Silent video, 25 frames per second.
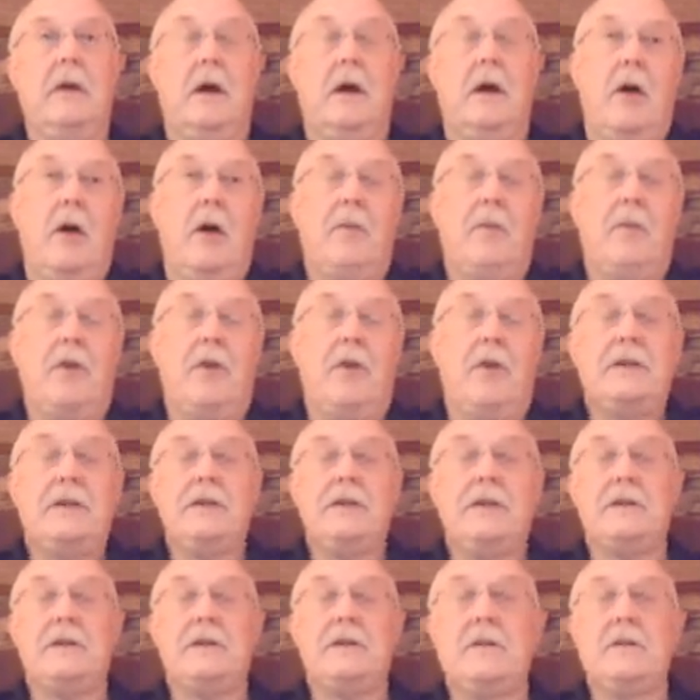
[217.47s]
Are all
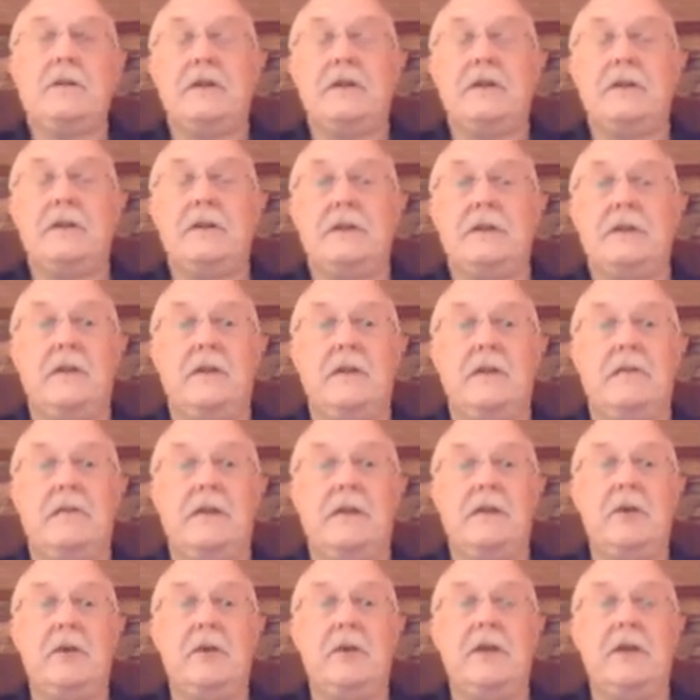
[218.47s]
projects consistent
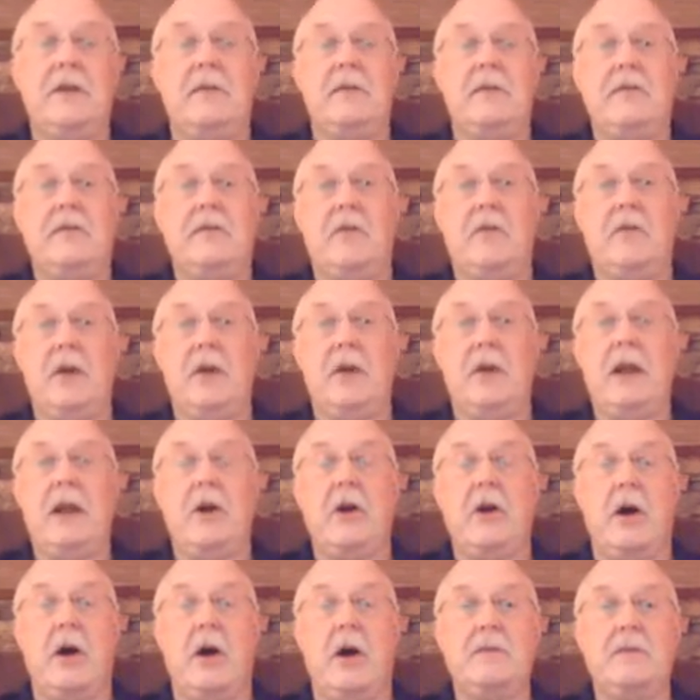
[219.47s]
of W10 by
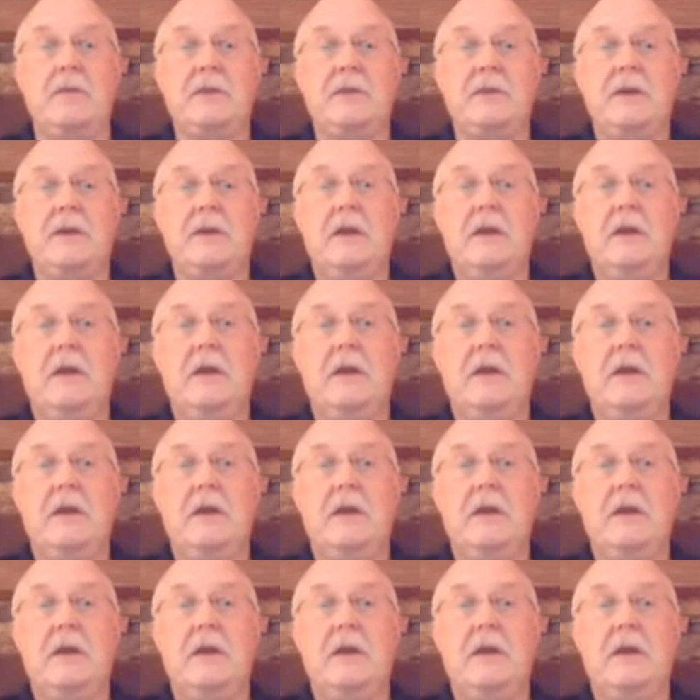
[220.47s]
49 columns?